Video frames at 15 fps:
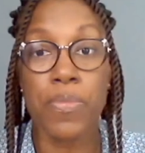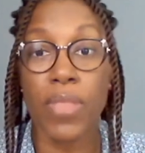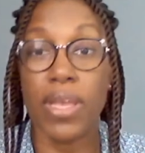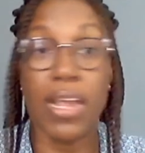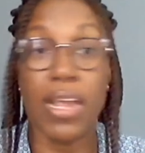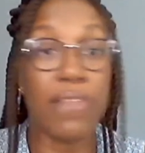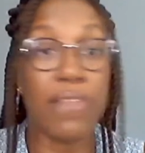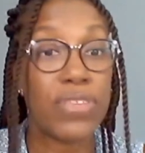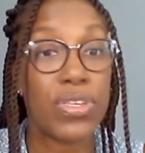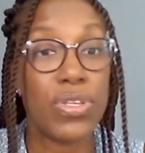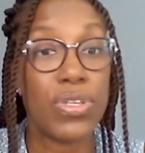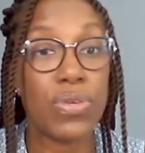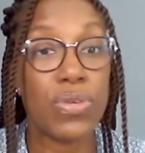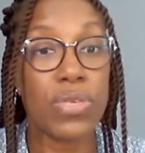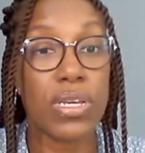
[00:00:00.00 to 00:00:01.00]
it have this
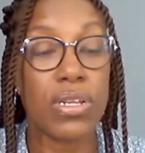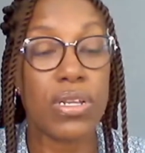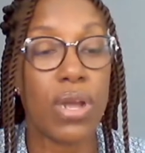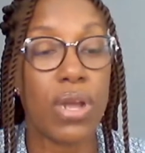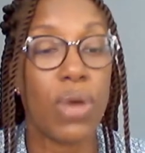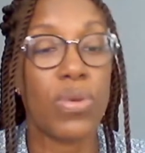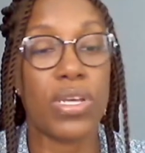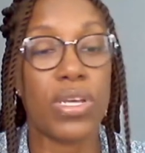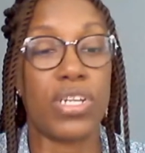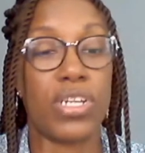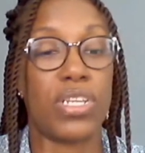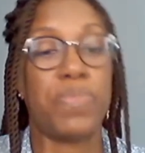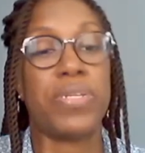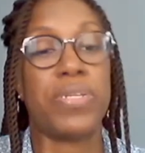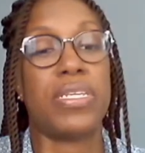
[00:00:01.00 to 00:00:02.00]
new thing now where you could
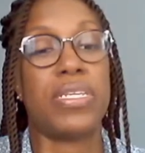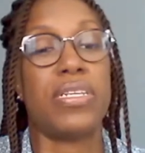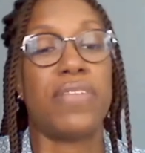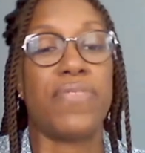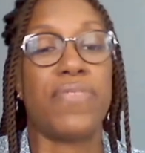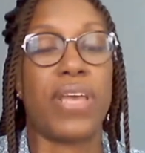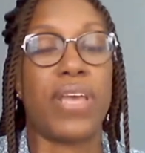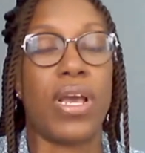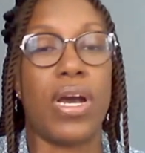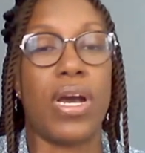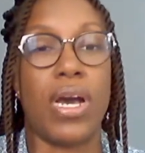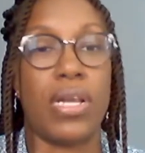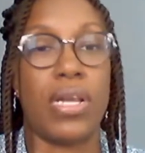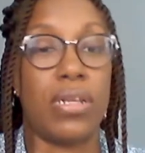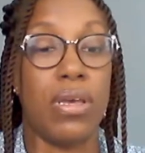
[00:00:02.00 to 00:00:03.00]
just put in your finger
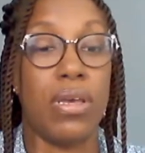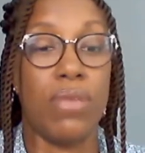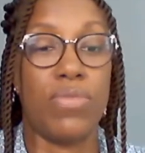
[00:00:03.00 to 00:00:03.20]
and